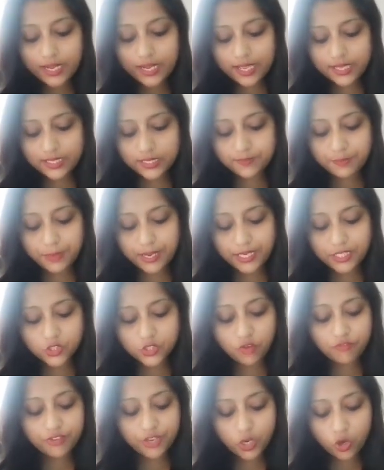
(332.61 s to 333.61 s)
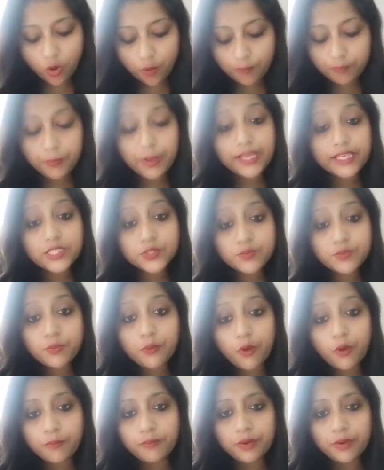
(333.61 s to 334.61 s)
aspect of a complex
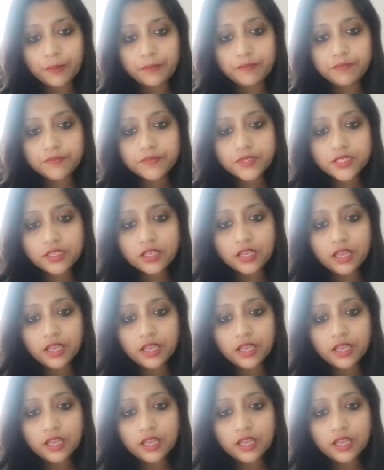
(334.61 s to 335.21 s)
problems